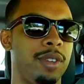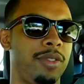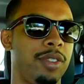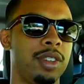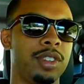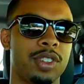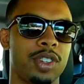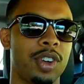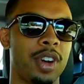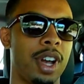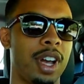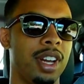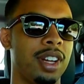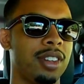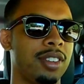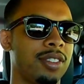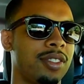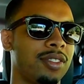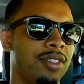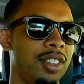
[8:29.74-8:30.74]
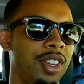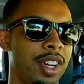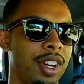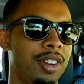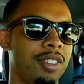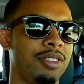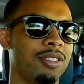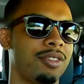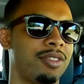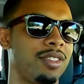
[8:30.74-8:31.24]
It feels great.
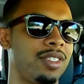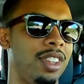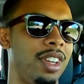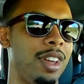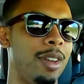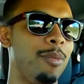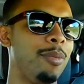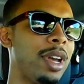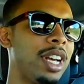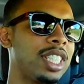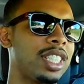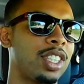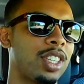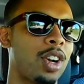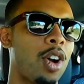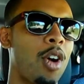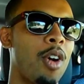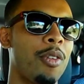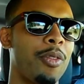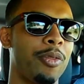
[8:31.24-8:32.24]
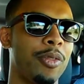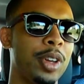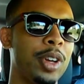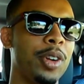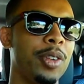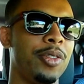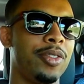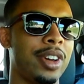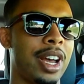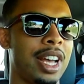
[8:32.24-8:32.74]
Yeah. It makes the car
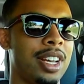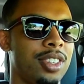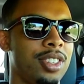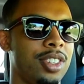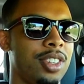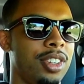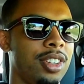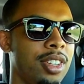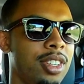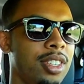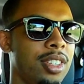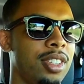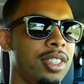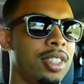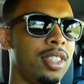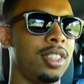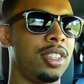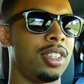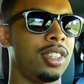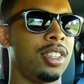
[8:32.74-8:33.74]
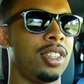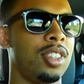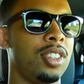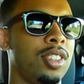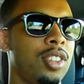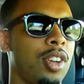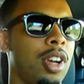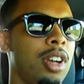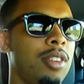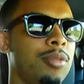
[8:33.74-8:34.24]
feel faster.
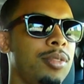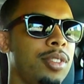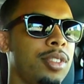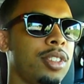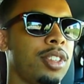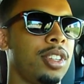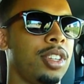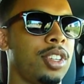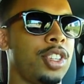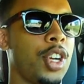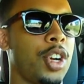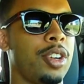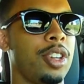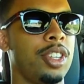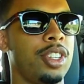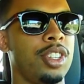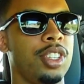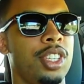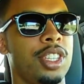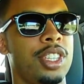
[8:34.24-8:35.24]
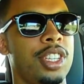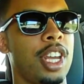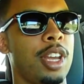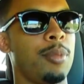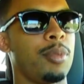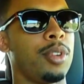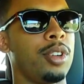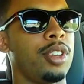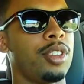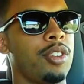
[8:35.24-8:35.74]
So I'm just going to turn into this
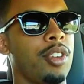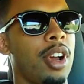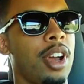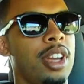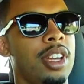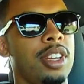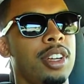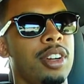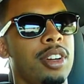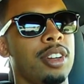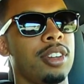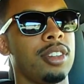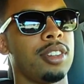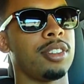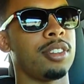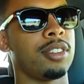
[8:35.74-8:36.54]
neighborhood right here